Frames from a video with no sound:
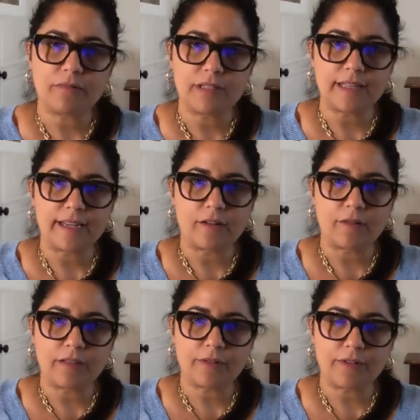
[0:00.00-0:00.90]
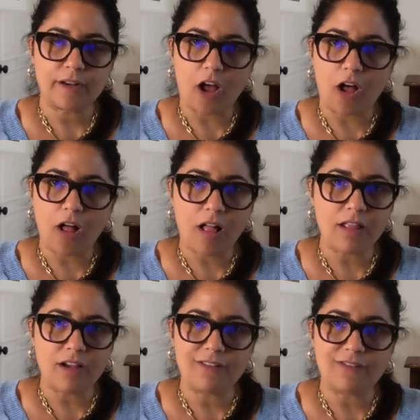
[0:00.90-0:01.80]
was like going through it all
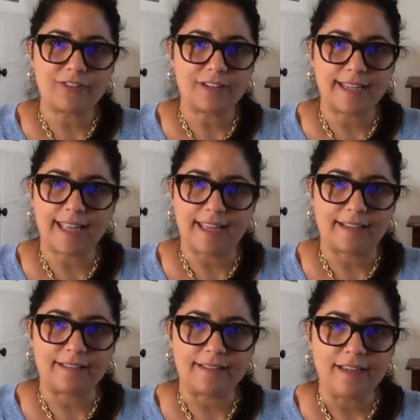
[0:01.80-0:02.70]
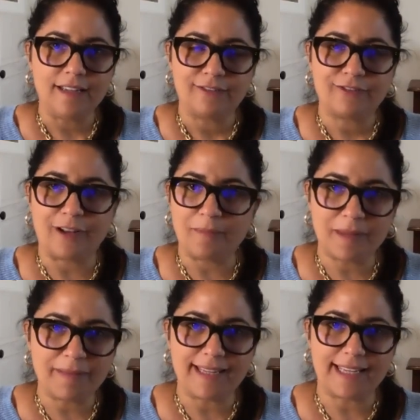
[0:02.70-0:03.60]
over again from
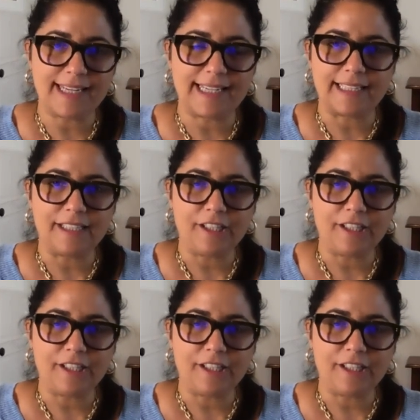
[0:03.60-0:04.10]
the beginning,